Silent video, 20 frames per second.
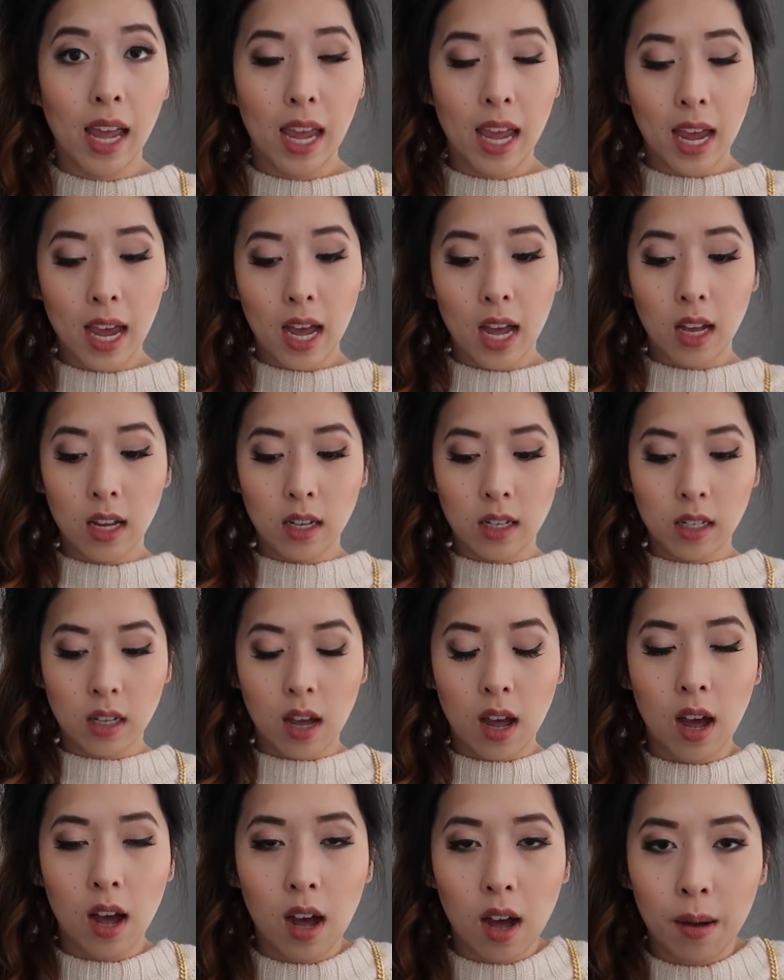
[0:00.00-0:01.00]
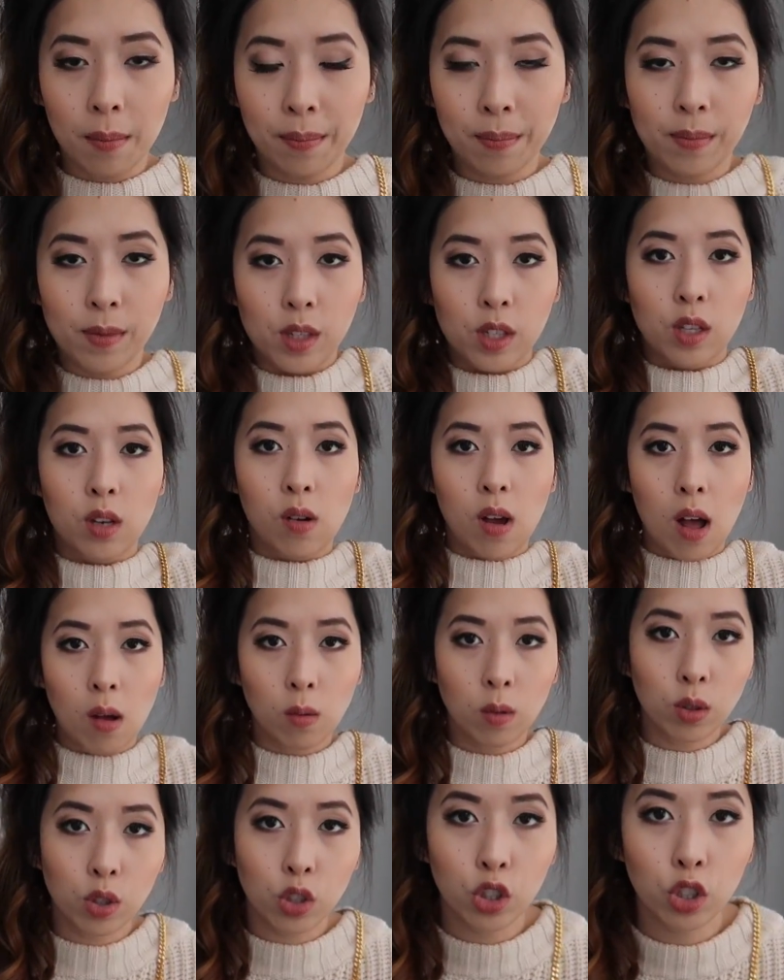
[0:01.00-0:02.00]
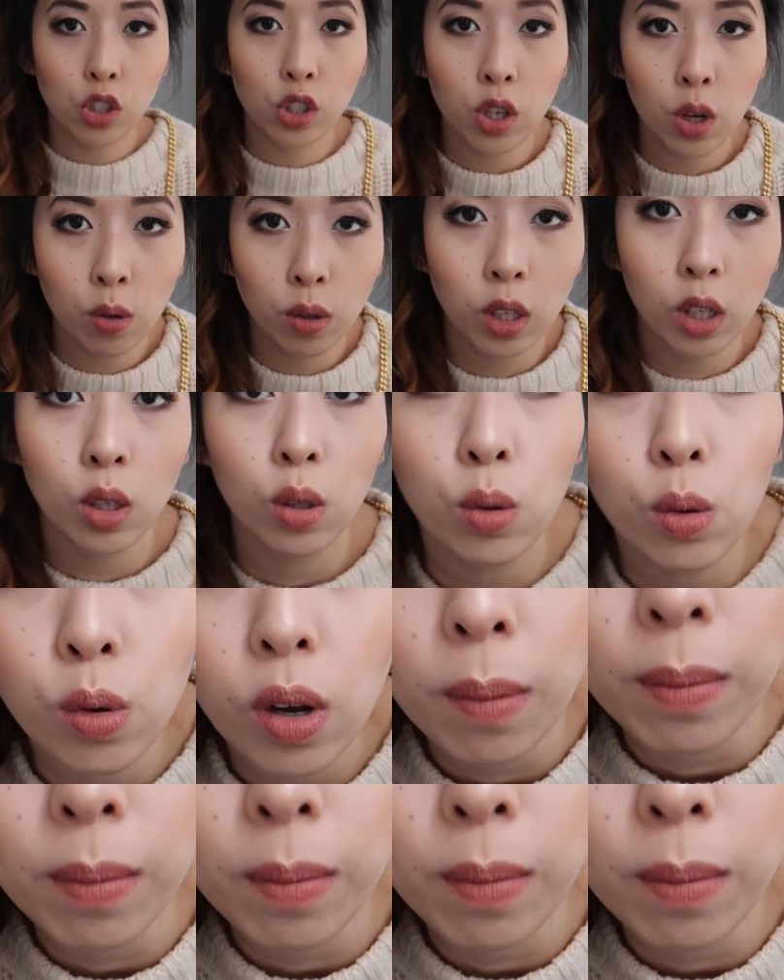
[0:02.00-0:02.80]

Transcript: And so I will show you.